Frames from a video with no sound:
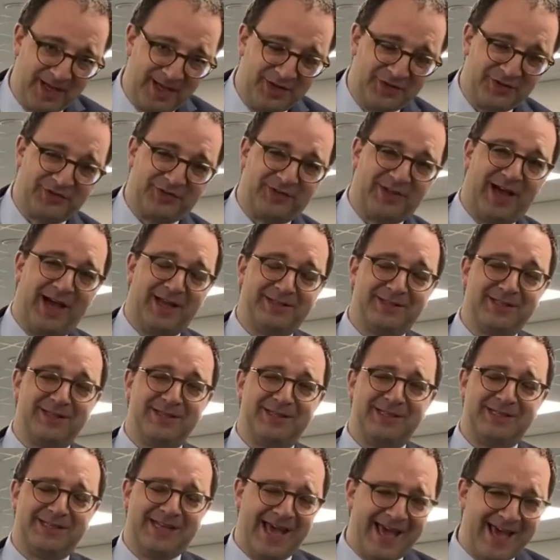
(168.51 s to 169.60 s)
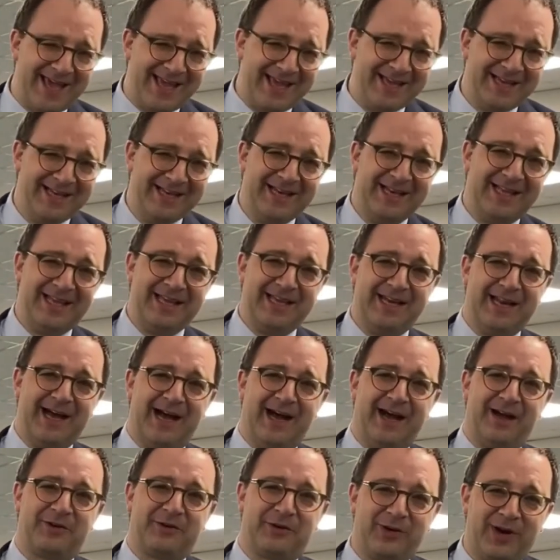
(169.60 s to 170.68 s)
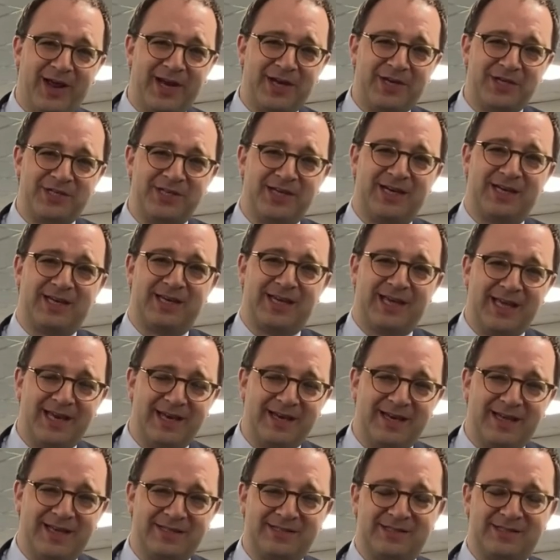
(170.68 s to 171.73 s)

starting today in our creche and kinder.